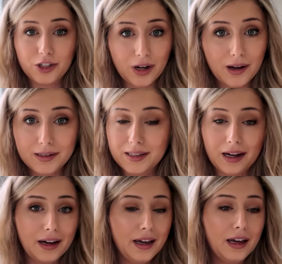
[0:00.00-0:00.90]
sauce
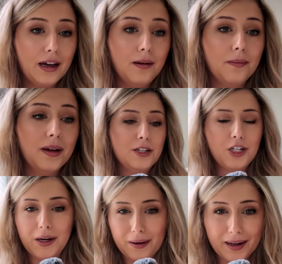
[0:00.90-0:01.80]
I am
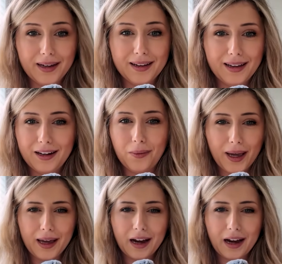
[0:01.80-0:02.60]
sharing in a way.